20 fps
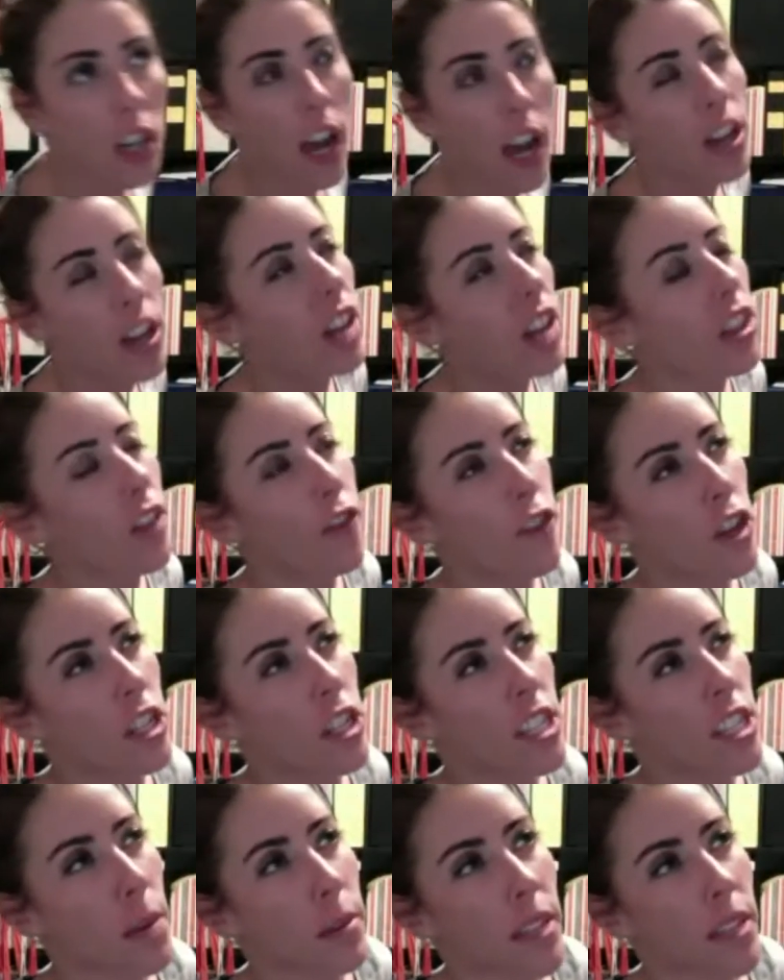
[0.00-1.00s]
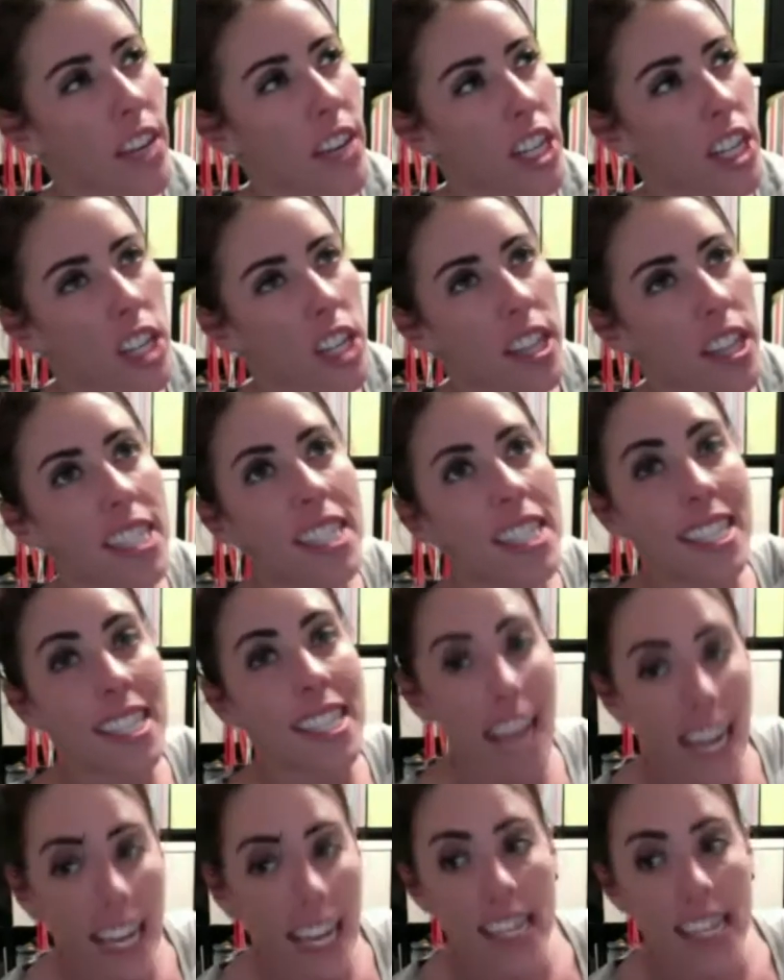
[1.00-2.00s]
not the first double eviction, the
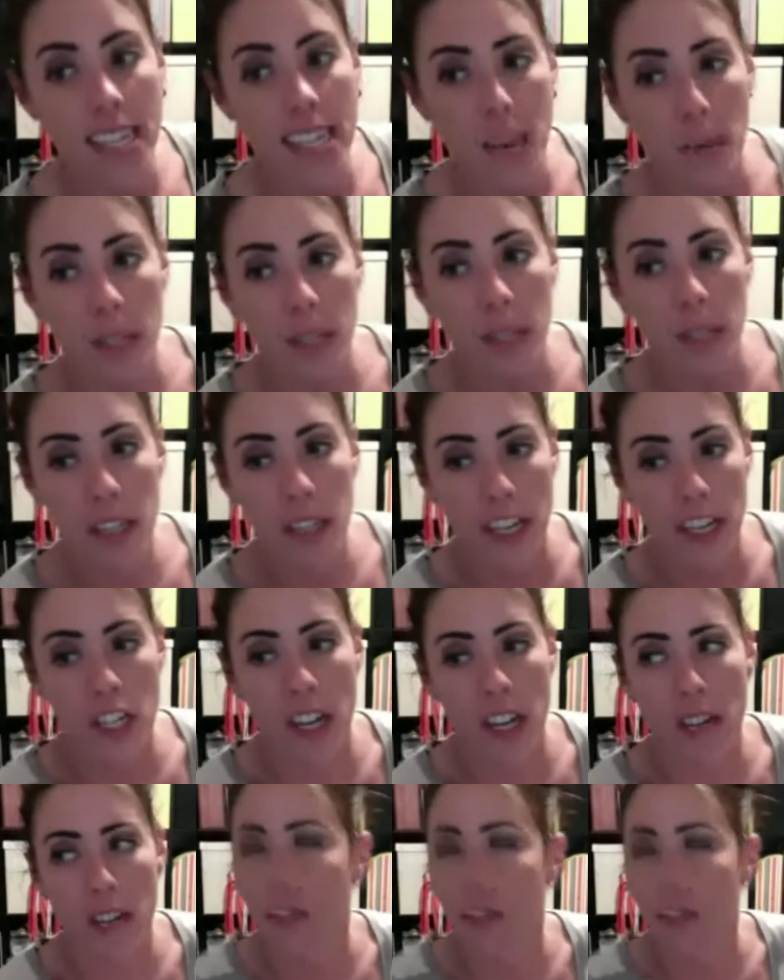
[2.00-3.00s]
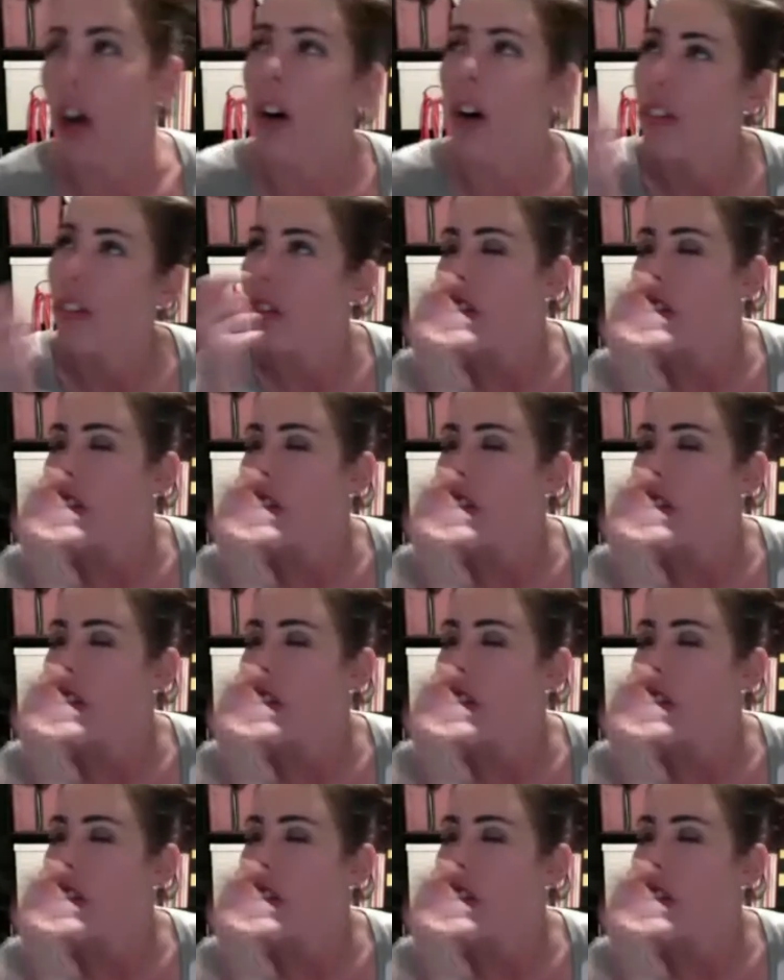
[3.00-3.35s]
second double eviction of the